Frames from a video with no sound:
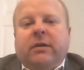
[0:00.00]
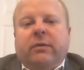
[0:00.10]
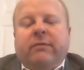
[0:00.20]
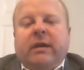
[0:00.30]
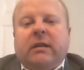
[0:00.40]
You know,
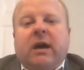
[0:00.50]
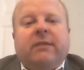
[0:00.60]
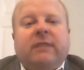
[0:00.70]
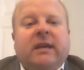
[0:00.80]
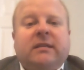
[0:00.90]
we've got a
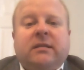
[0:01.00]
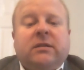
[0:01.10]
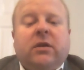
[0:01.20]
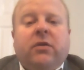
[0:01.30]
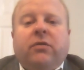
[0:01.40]
lot of
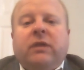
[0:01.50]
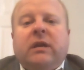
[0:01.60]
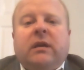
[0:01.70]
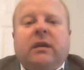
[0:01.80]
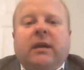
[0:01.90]
lessons learned
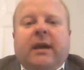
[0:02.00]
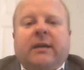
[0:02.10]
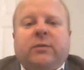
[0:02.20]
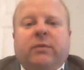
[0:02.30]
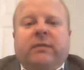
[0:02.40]

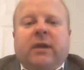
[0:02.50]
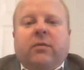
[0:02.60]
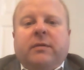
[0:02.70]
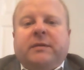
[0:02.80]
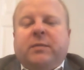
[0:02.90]
as we've
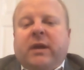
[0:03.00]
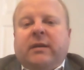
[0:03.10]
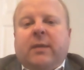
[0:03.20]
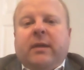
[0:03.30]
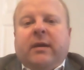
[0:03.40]
dealt with this
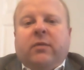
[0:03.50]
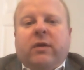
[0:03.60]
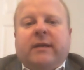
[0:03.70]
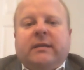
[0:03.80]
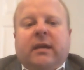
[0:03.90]
pandemic, and
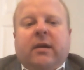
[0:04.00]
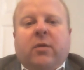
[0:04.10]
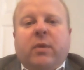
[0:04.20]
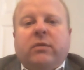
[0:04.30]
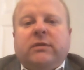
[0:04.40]
we're asking
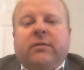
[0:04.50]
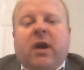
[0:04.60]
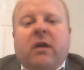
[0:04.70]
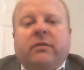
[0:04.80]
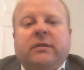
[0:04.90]
our members of
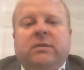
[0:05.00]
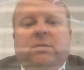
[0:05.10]
Congress